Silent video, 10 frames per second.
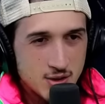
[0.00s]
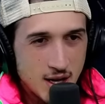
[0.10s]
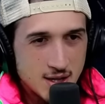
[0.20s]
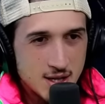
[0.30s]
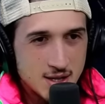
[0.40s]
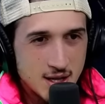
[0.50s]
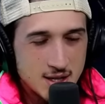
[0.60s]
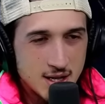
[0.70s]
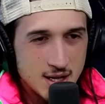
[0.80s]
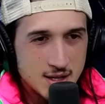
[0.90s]
that's his that's
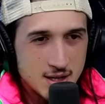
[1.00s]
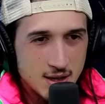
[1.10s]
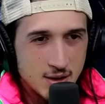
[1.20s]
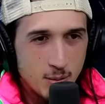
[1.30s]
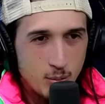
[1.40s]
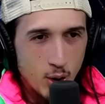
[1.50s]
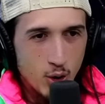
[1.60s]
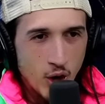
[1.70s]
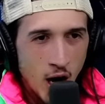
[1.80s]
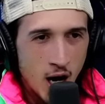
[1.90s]
in his the Bill
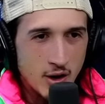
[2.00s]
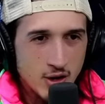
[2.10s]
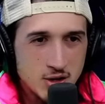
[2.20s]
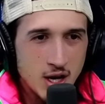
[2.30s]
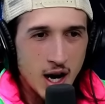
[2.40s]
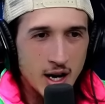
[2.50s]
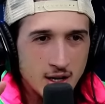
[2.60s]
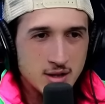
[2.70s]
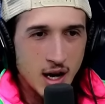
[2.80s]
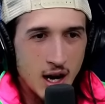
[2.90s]
Nye the
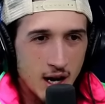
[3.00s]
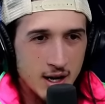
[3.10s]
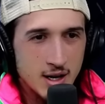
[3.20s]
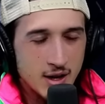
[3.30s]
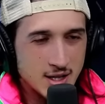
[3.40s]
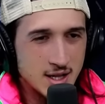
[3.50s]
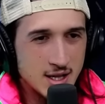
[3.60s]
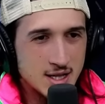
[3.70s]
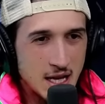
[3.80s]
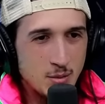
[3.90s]
Science Guy. That's in
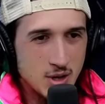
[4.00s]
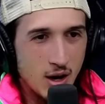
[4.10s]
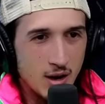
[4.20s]
his theme song.